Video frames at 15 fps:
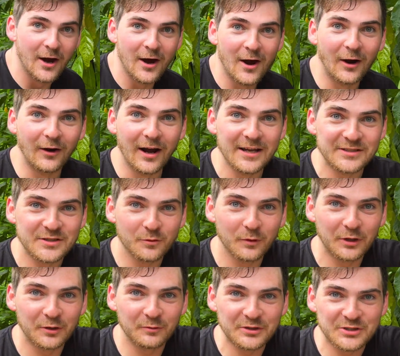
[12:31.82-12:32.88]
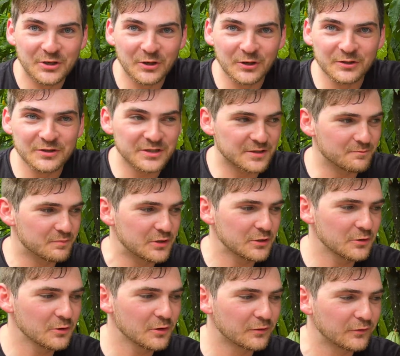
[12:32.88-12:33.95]
All right, so we're gonna return this
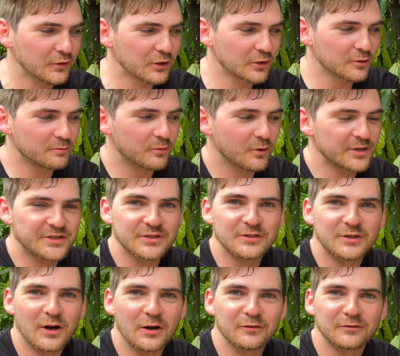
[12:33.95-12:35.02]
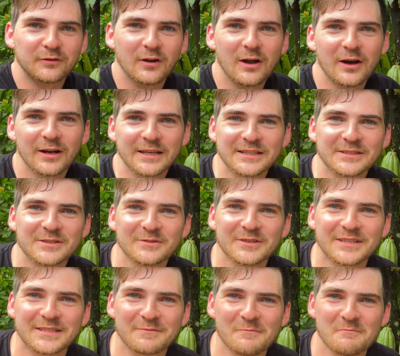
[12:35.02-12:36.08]
beautiful little poison dart frog into
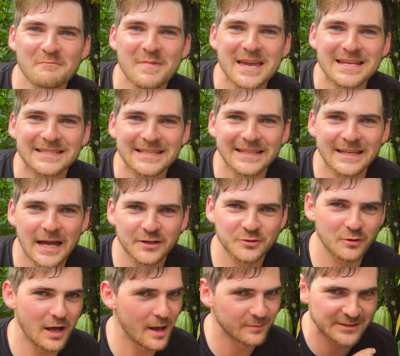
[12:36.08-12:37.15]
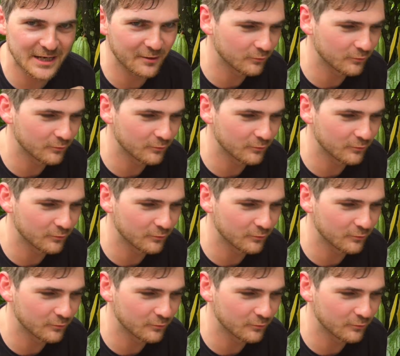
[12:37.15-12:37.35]
its amazing natural habitat